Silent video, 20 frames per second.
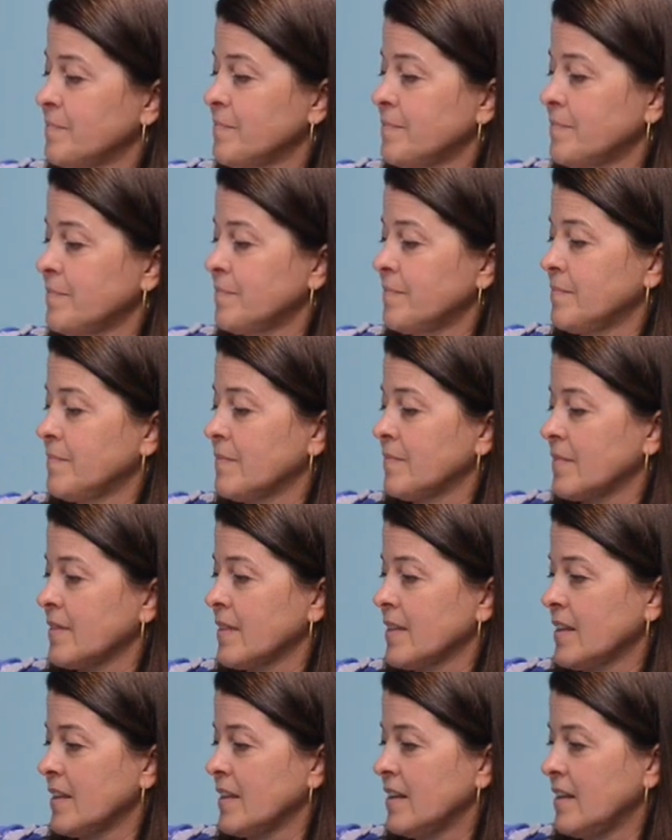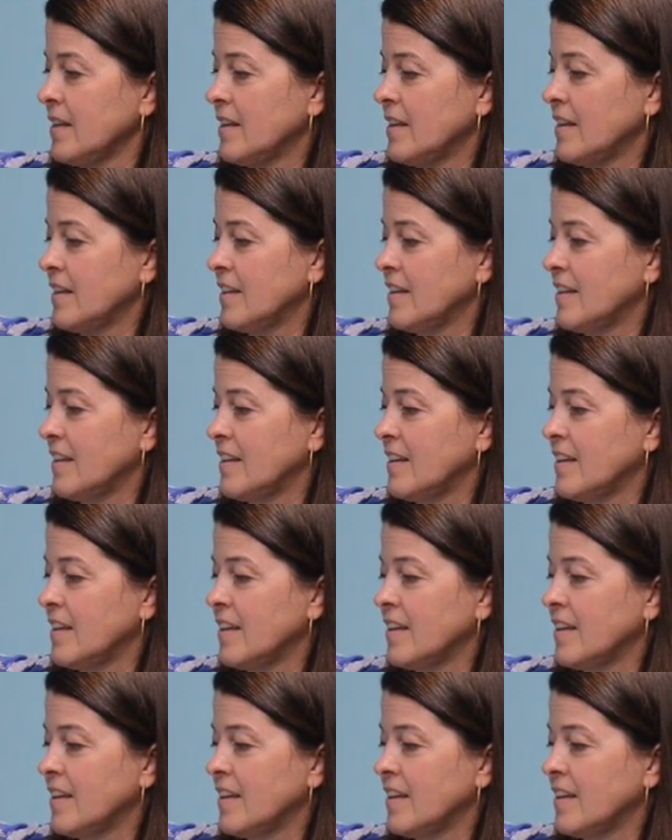(no one is talking)